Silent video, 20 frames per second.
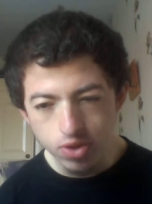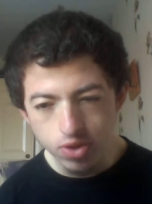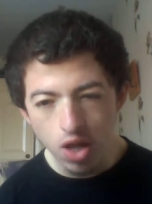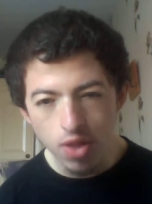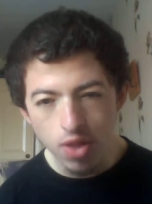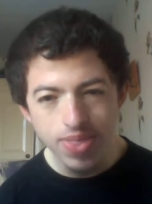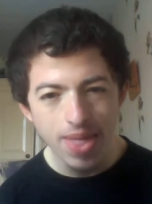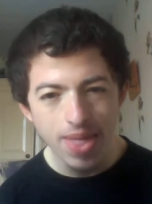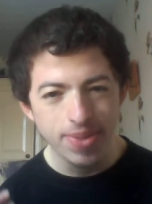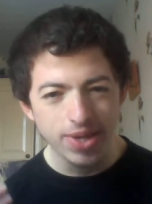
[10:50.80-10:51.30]

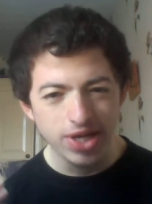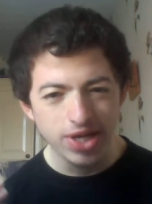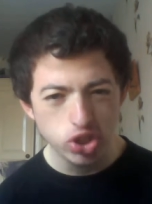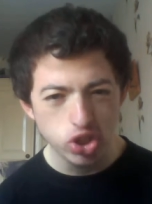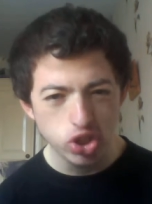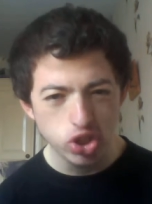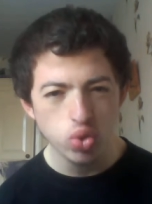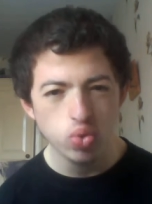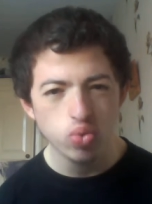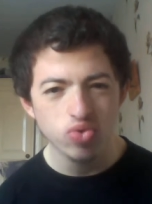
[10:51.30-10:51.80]
that they
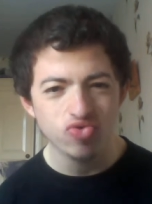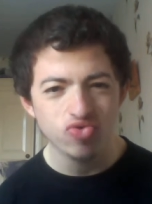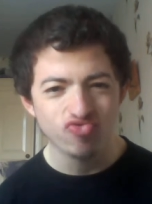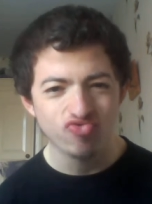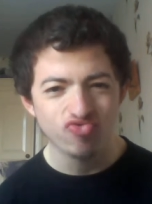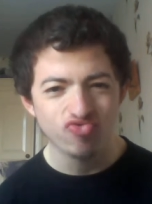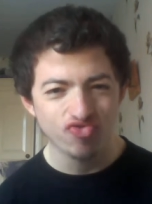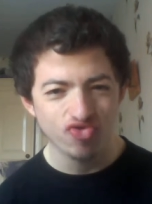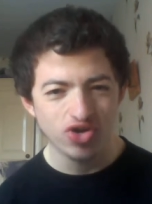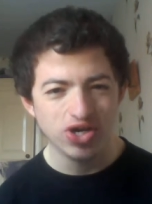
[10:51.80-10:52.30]
do
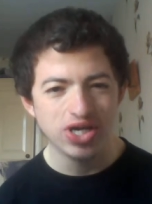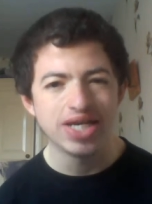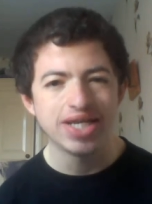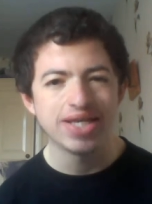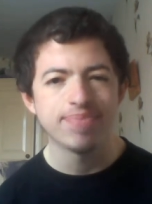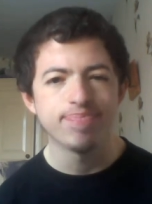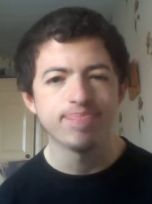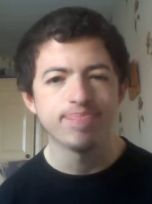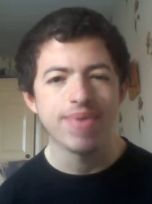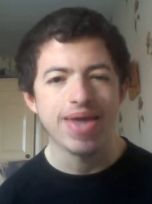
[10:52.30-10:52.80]
really
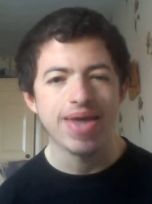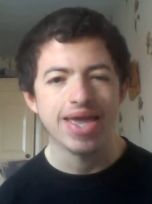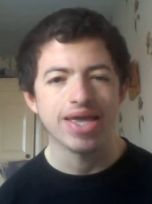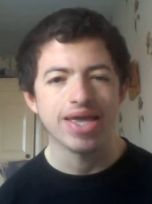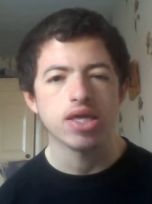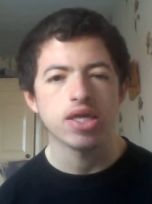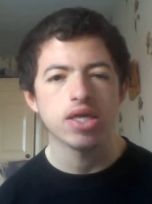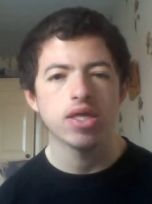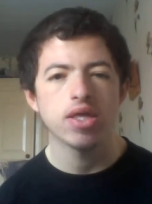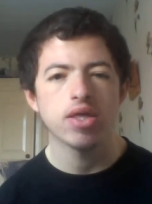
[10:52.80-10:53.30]
make
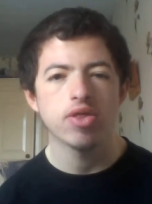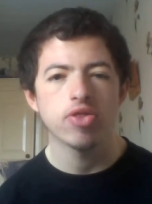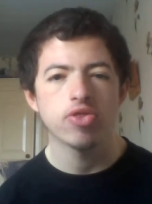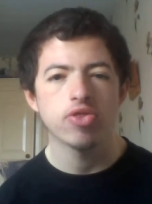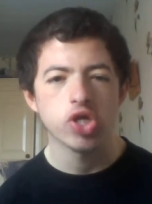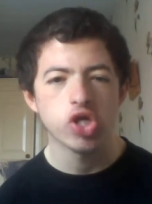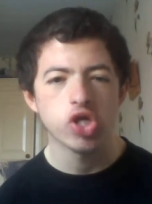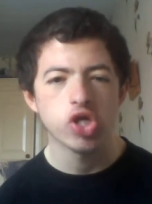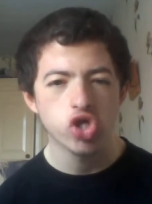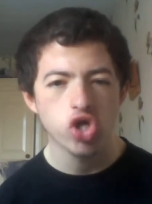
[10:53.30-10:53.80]

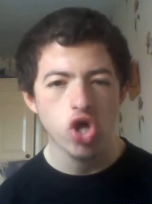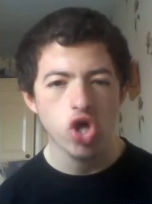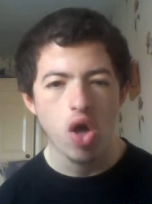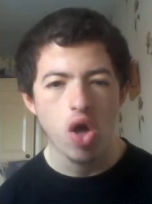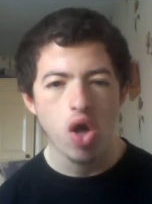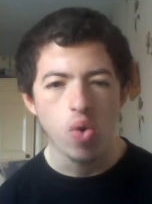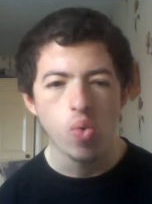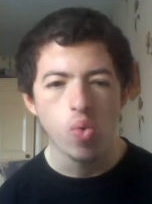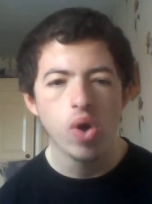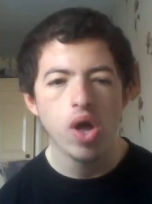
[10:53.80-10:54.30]
the
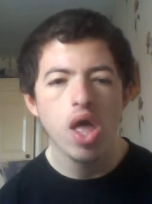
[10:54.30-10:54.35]
show